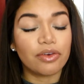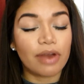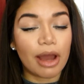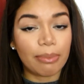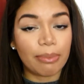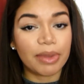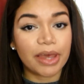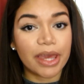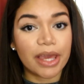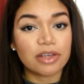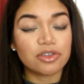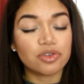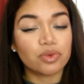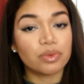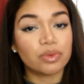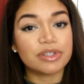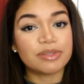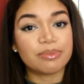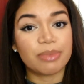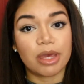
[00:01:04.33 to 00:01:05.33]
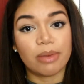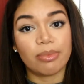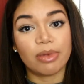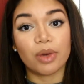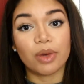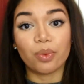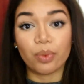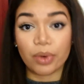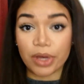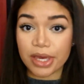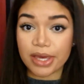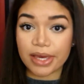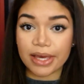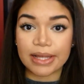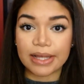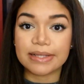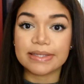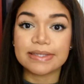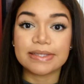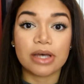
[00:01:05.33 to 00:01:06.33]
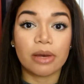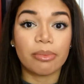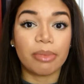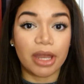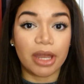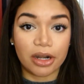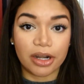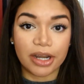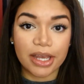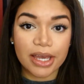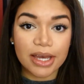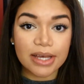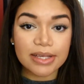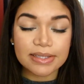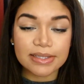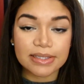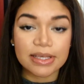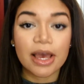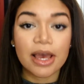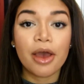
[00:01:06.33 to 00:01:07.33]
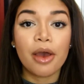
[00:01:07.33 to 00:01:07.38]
your application was maybe weak in some areas,